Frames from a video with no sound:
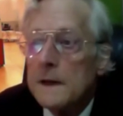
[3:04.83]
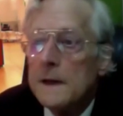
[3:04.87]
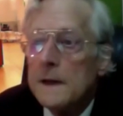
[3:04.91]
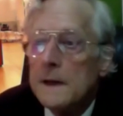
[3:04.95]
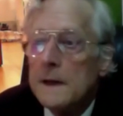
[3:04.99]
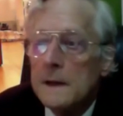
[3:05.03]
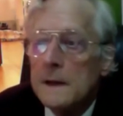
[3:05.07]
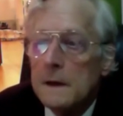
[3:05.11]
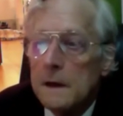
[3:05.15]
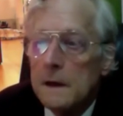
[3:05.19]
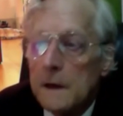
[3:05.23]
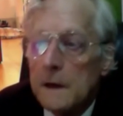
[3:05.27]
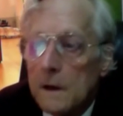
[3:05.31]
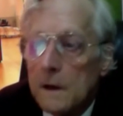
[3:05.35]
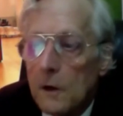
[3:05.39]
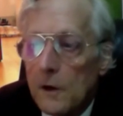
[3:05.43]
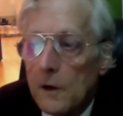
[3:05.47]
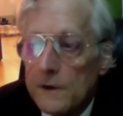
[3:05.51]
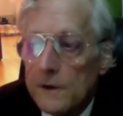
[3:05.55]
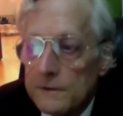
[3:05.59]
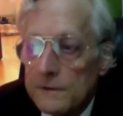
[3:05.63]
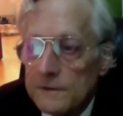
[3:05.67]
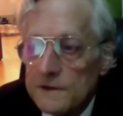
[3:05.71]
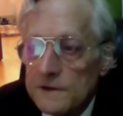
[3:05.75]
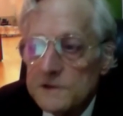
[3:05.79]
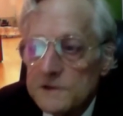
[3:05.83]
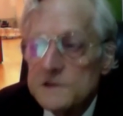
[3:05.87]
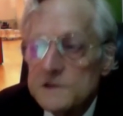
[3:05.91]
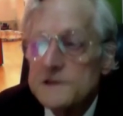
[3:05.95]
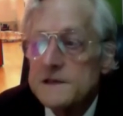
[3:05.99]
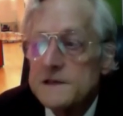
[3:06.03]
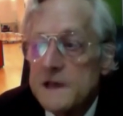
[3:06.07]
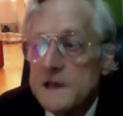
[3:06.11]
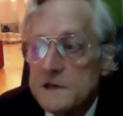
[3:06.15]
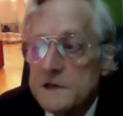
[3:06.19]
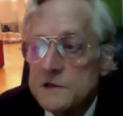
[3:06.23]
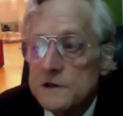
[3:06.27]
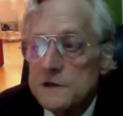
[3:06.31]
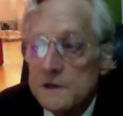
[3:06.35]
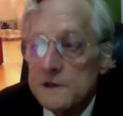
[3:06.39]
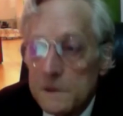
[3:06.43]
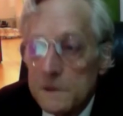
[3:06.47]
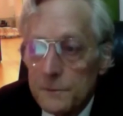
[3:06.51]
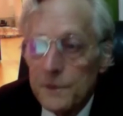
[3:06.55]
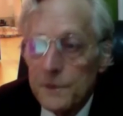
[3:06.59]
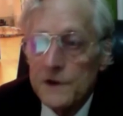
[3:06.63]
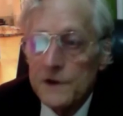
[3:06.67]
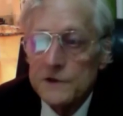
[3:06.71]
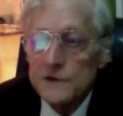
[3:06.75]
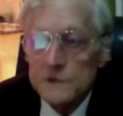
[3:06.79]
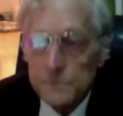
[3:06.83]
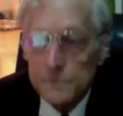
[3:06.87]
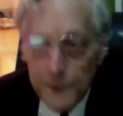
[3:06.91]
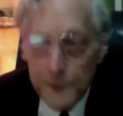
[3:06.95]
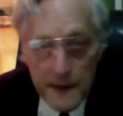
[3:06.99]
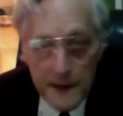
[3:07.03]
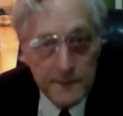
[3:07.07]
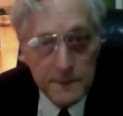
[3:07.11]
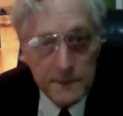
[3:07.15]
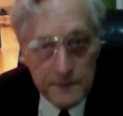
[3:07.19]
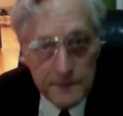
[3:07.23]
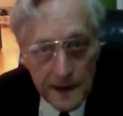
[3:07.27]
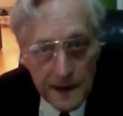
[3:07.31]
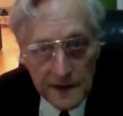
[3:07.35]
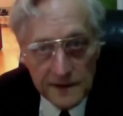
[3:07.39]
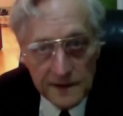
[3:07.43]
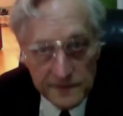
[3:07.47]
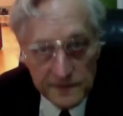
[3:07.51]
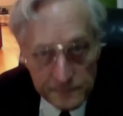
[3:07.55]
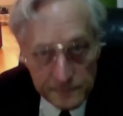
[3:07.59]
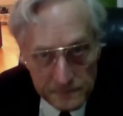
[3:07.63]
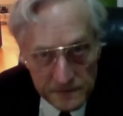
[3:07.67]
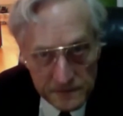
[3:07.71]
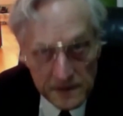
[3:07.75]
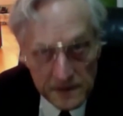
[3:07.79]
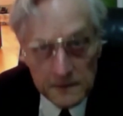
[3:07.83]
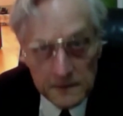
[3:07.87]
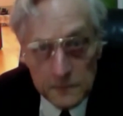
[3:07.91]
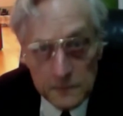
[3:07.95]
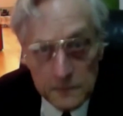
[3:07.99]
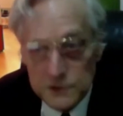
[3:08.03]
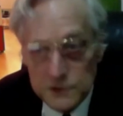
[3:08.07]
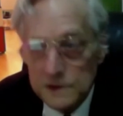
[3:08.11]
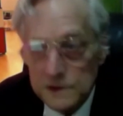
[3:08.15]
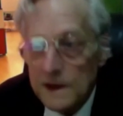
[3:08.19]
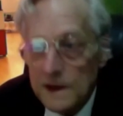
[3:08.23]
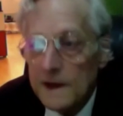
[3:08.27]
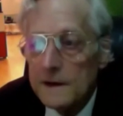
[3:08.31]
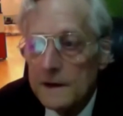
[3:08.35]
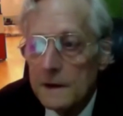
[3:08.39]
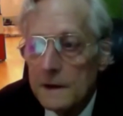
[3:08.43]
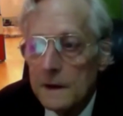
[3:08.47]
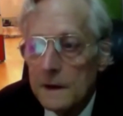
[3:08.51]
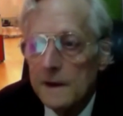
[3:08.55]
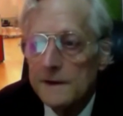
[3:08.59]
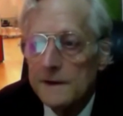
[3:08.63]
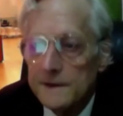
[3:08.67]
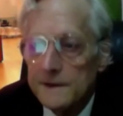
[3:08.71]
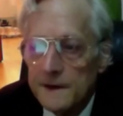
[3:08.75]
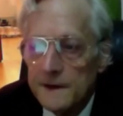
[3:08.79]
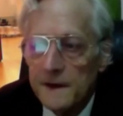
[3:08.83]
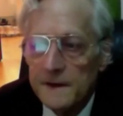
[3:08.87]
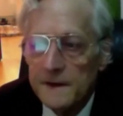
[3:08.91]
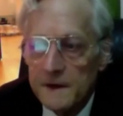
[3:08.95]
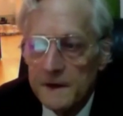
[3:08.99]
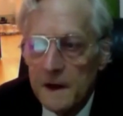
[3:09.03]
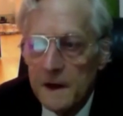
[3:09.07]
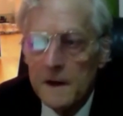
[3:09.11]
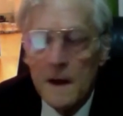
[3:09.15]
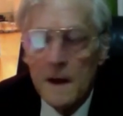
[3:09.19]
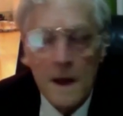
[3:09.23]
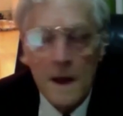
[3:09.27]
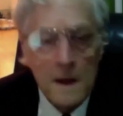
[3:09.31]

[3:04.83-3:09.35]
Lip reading: audio digitization and compression, payment mechanisms, encryption, and on and on and on.